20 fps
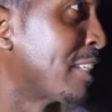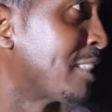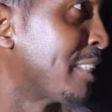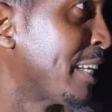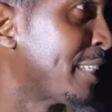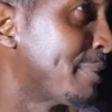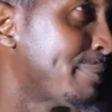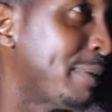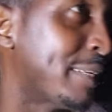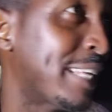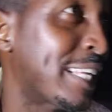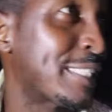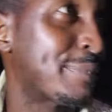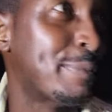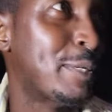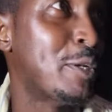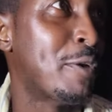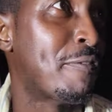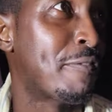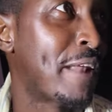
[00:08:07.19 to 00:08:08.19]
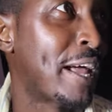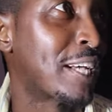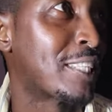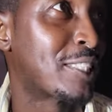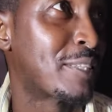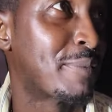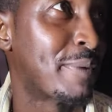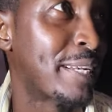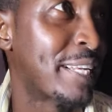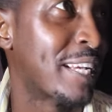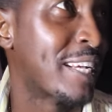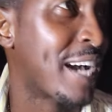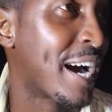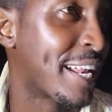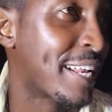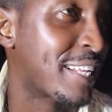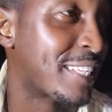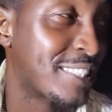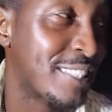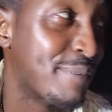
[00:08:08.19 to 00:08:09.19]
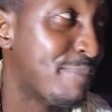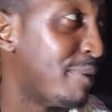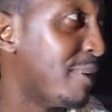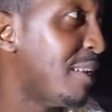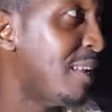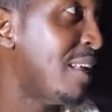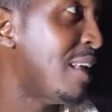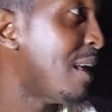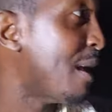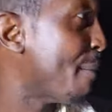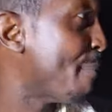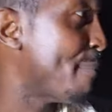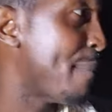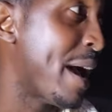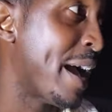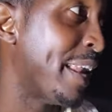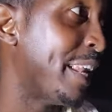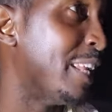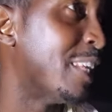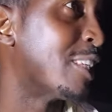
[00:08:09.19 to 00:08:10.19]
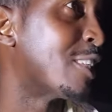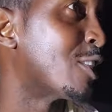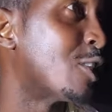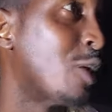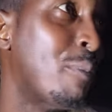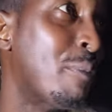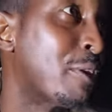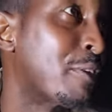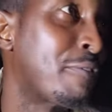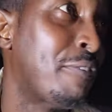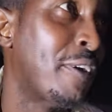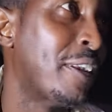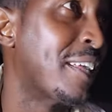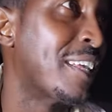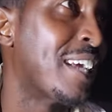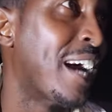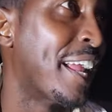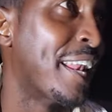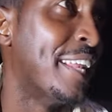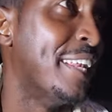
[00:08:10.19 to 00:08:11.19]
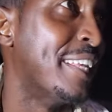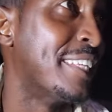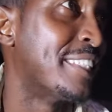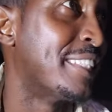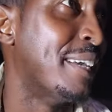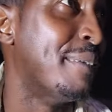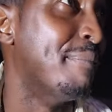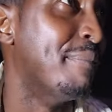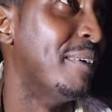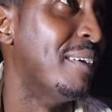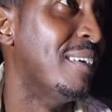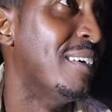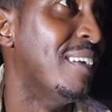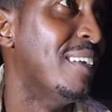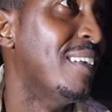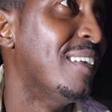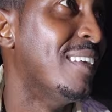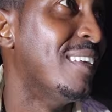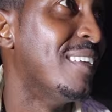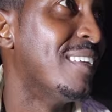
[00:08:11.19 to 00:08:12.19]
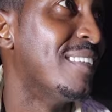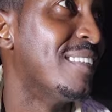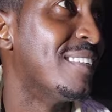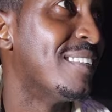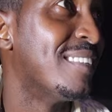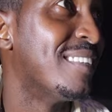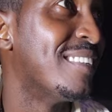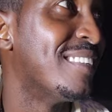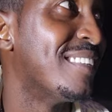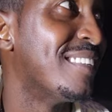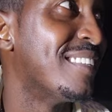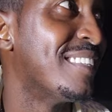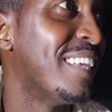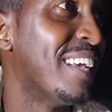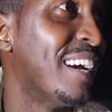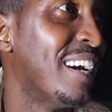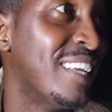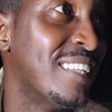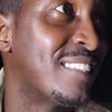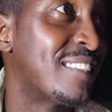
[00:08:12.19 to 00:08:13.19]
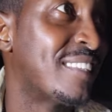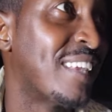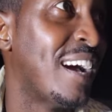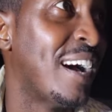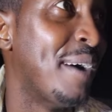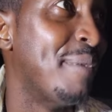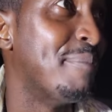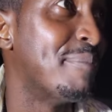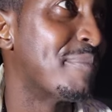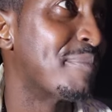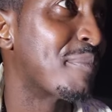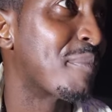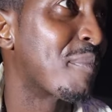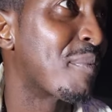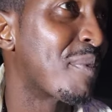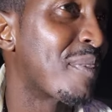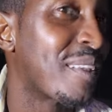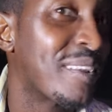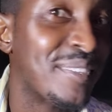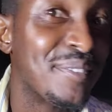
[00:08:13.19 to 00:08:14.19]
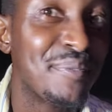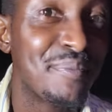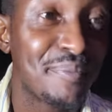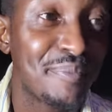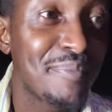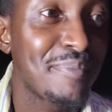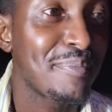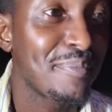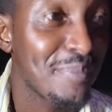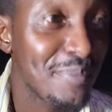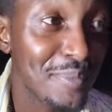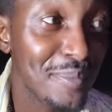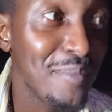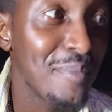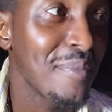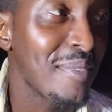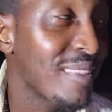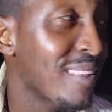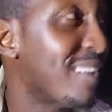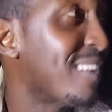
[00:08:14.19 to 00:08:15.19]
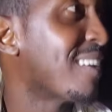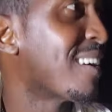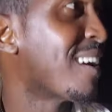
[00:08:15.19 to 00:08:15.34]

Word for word: That's my that's my new flagship right there. Ghana in December. Man, it is so much fun in Ghana in December. I heard that it yeah, it's really um, mm -hmm. it was you.